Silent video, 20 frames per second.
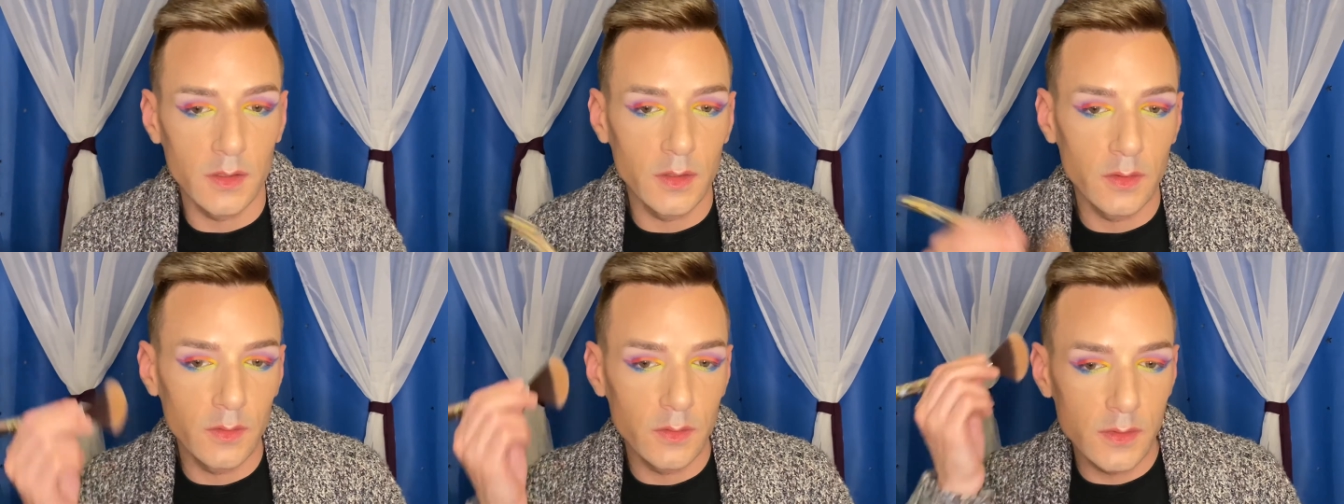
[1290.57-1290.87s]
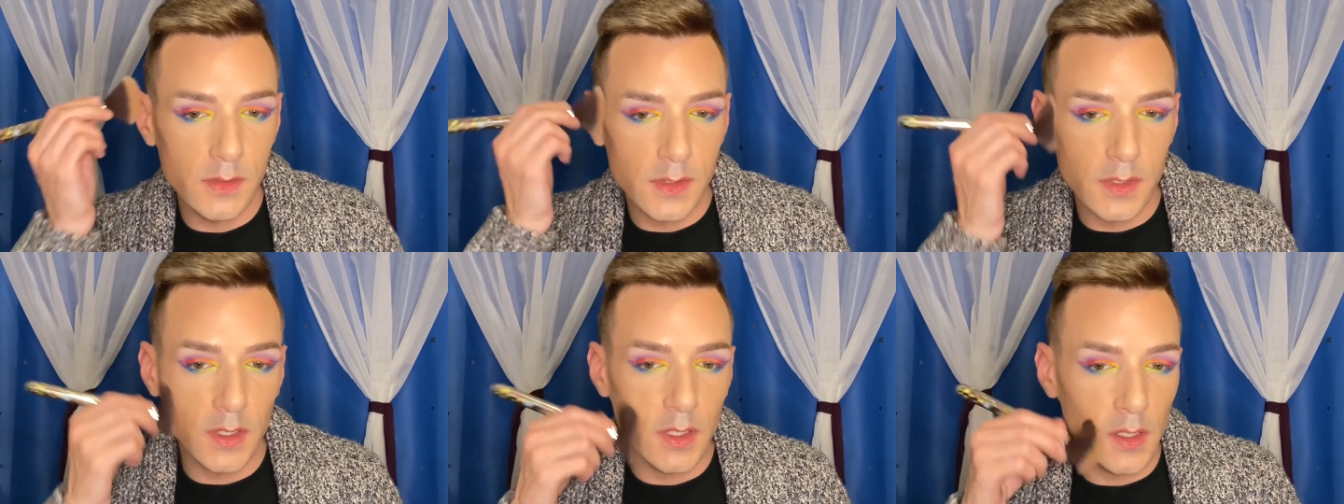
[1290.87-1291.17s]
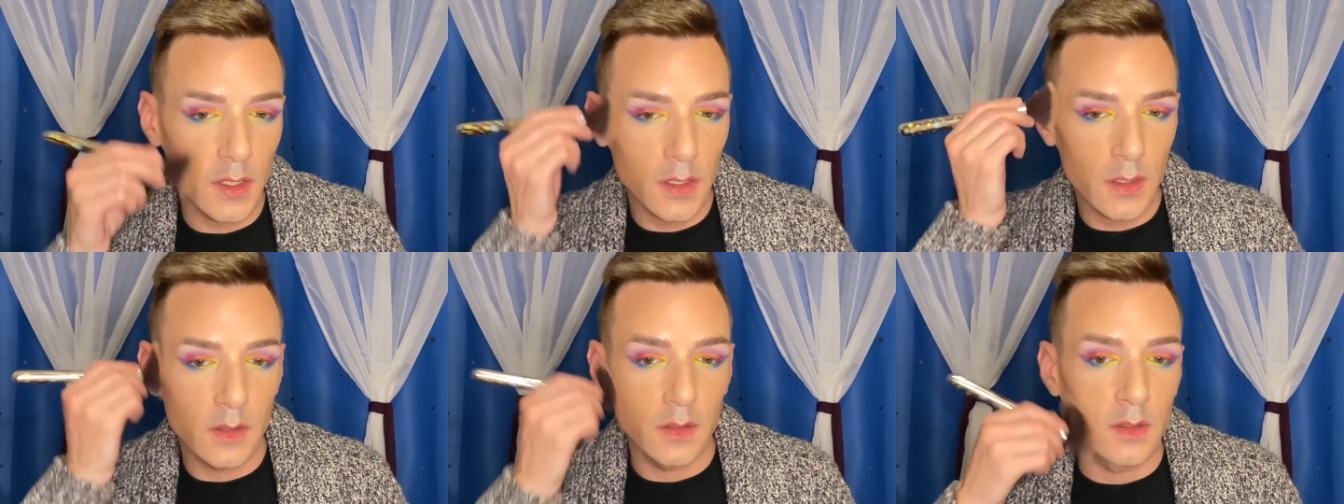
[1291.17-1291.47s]
It was like
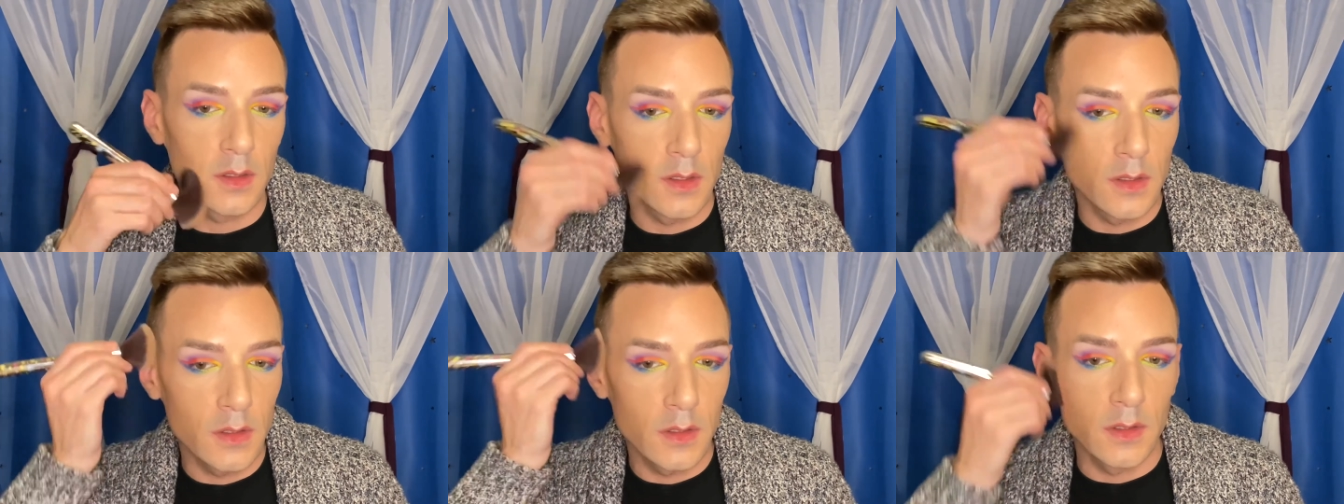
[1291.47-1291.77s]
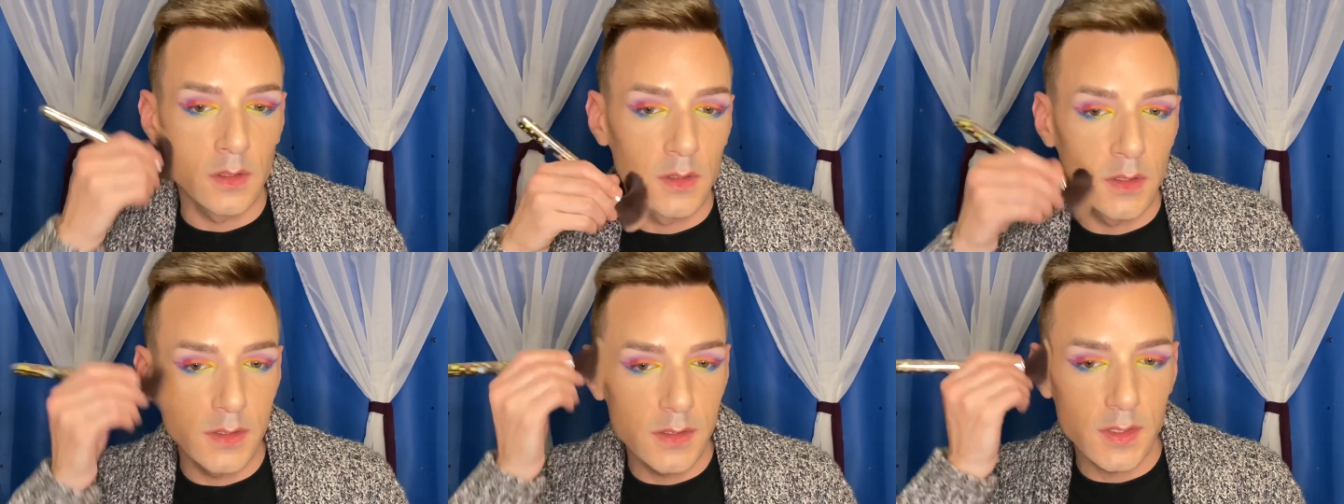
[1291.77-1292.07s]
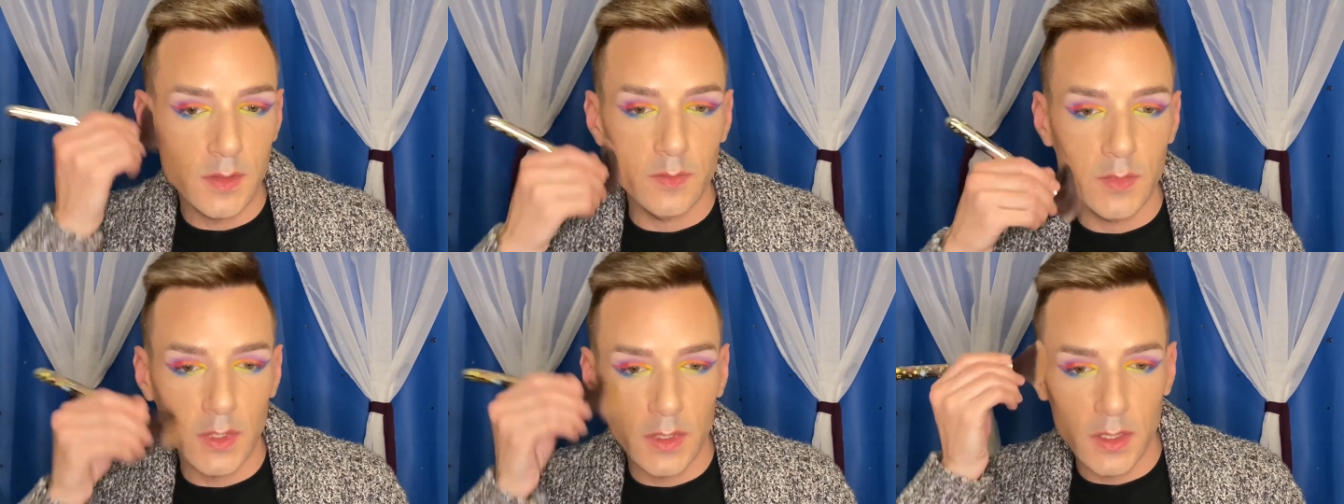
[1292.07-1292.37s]

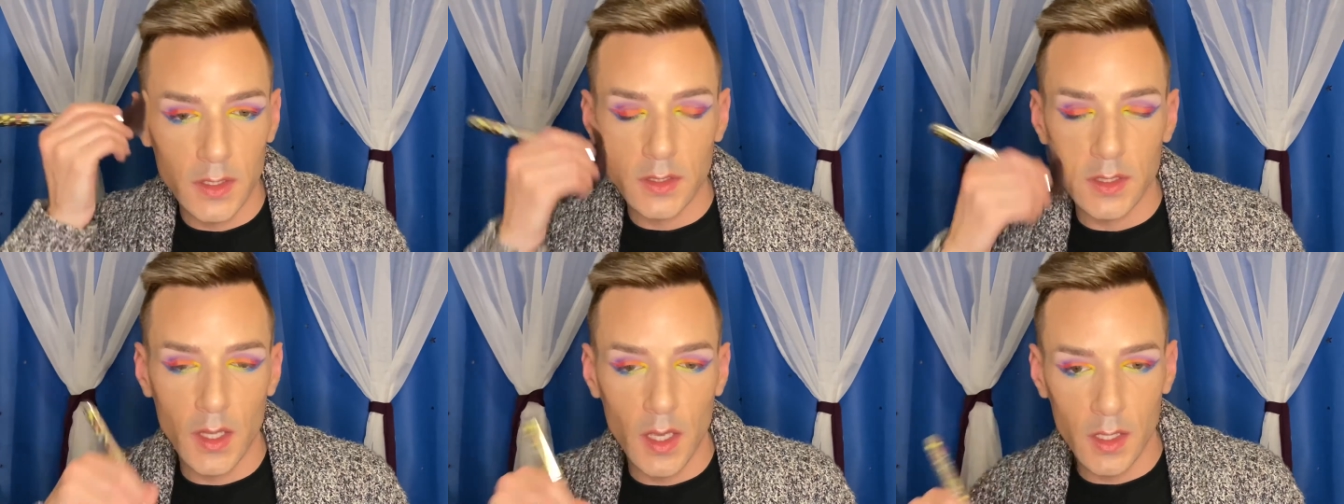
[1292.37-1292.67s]
something like that.